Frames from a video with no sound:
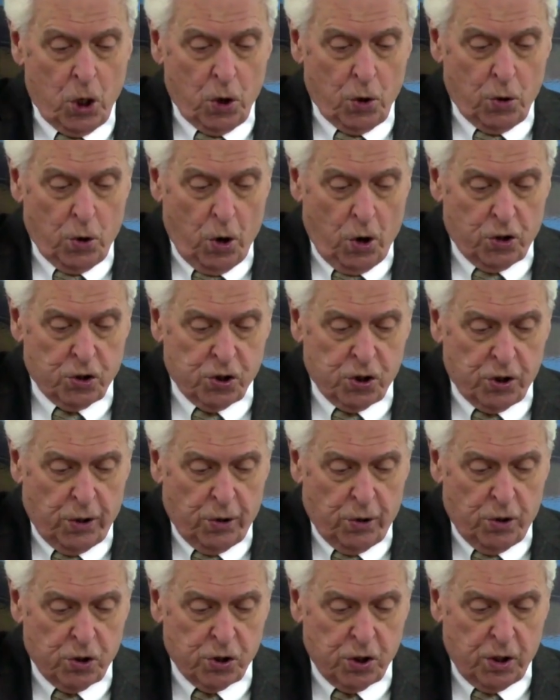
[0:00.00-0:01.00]
Nor
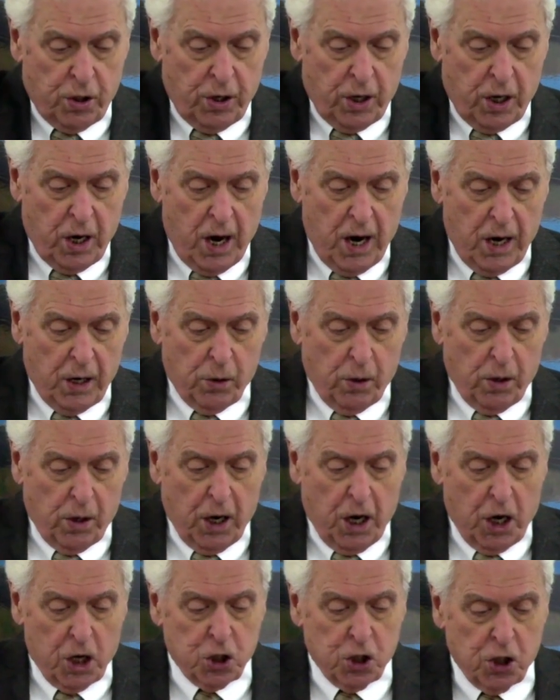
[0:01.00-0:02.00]
sinners in the
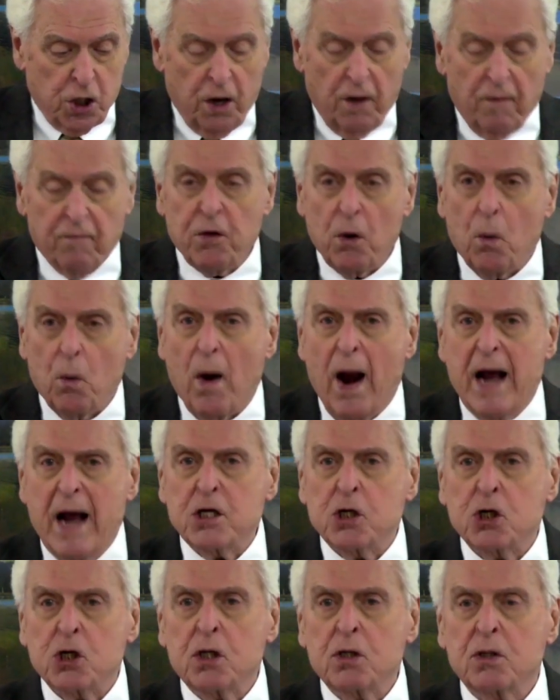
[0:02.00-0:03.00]
congregation of the
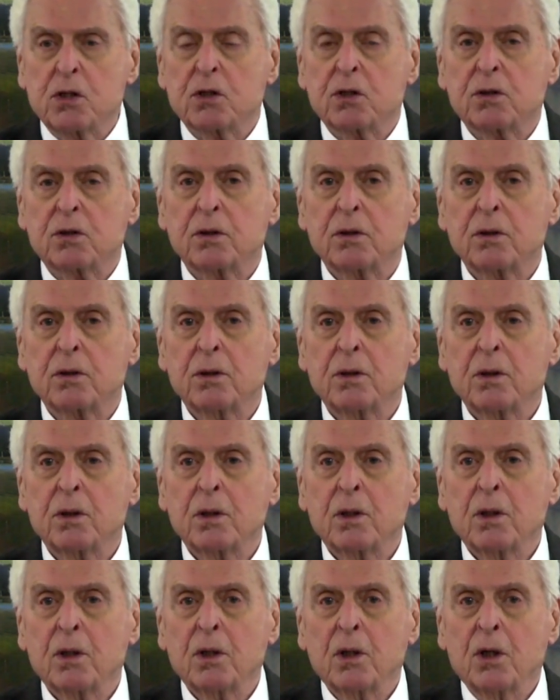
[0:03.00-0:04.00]
righteous.
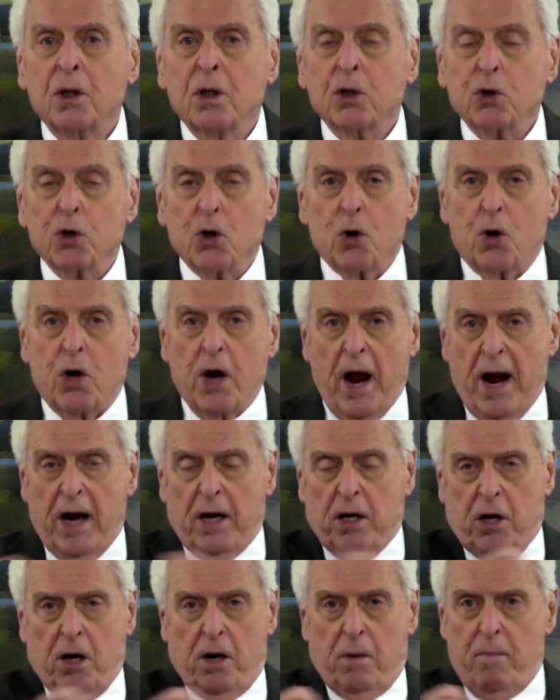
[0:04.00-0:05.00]
You
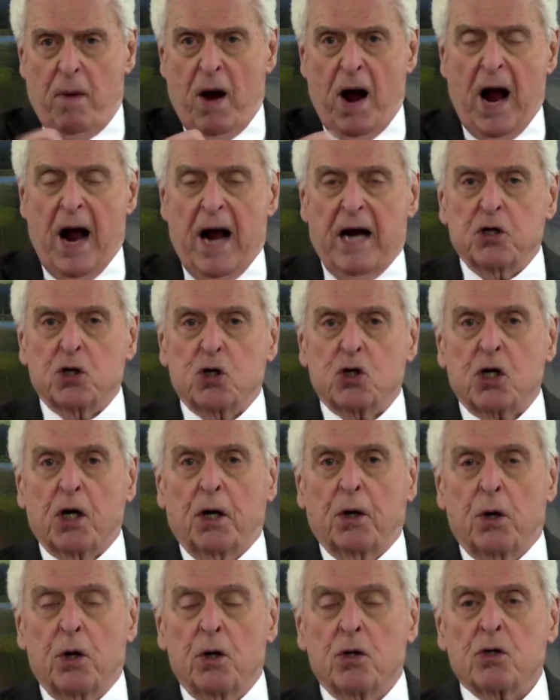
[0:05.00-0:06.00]
can't combine
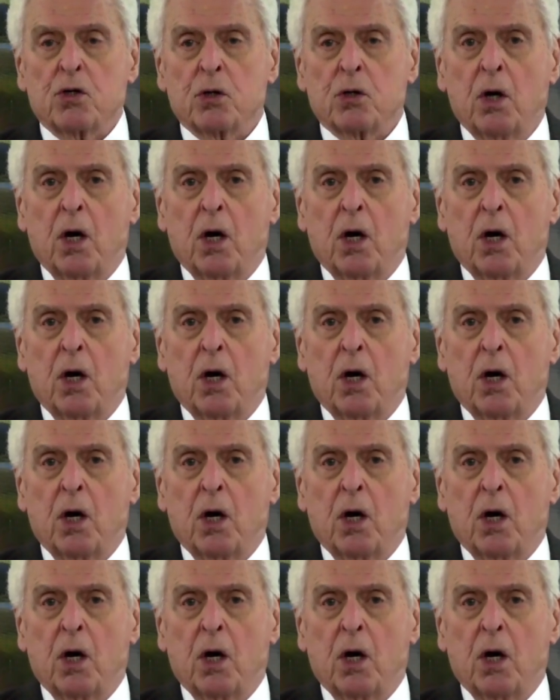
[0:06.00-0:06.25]
sinners